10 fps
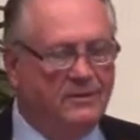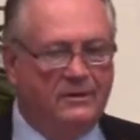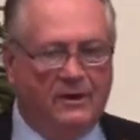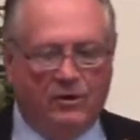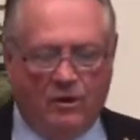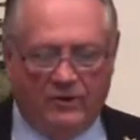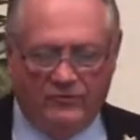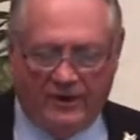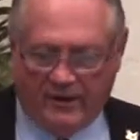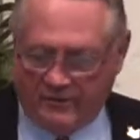
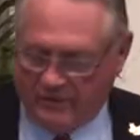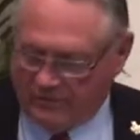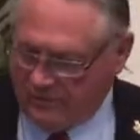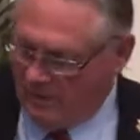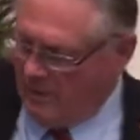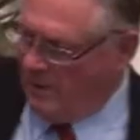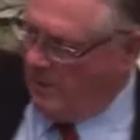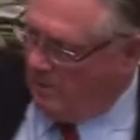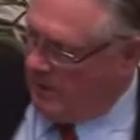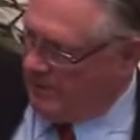Los Angeles,
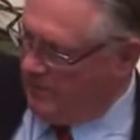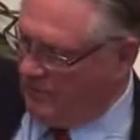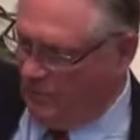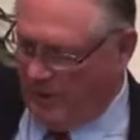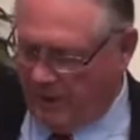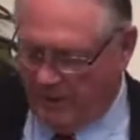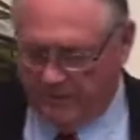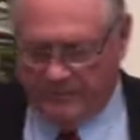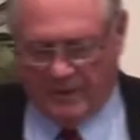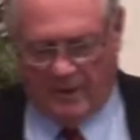about this big.